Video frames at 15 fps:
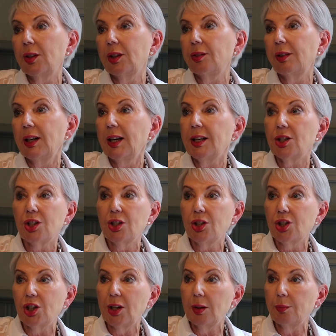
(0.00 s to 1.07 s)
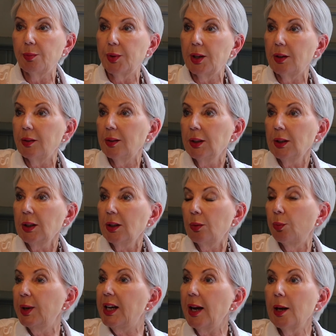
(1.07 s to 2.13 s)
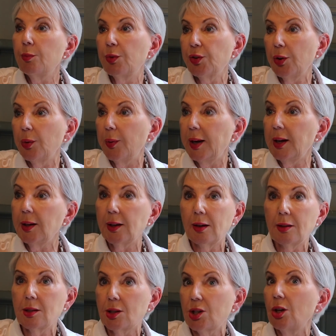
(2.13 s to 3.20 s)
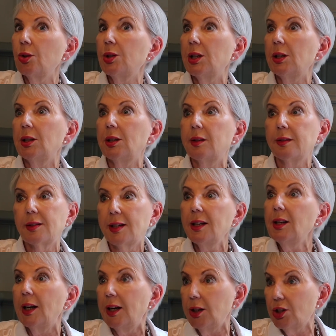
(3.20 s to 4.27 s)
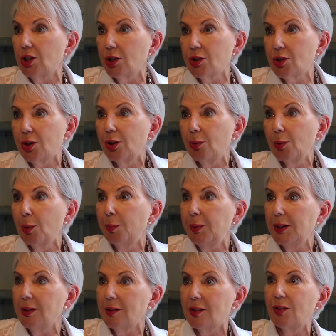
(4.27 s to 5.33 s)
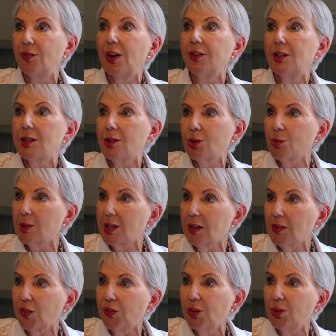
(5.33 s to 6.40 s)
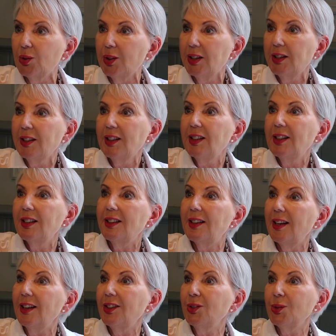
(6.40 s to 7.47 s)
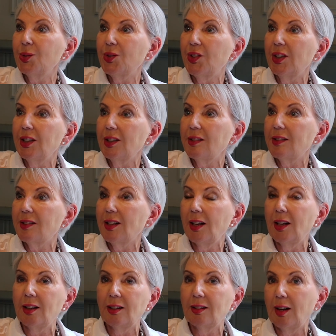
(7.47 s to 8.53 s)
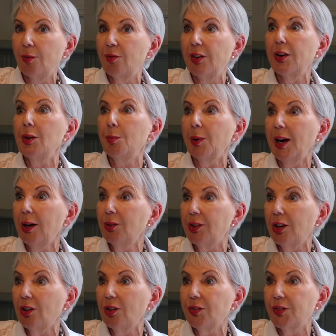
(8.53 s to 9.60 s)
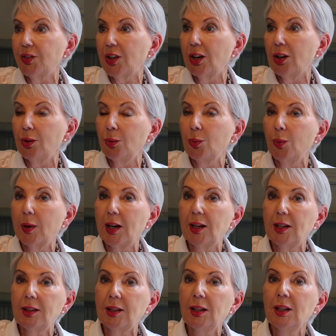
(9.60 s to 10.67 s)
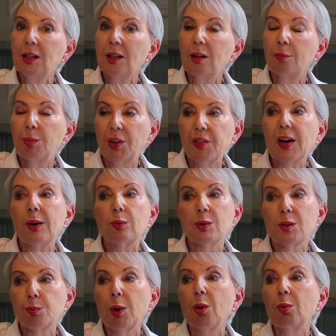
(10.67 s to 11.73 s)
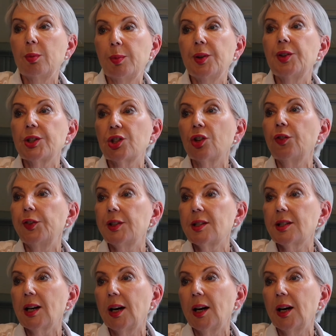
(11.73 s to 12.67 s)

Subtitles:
the relationship that we came through it, and so did the teenagers, grew up into very successful girls that I'm very proud of. So that was probably the toughest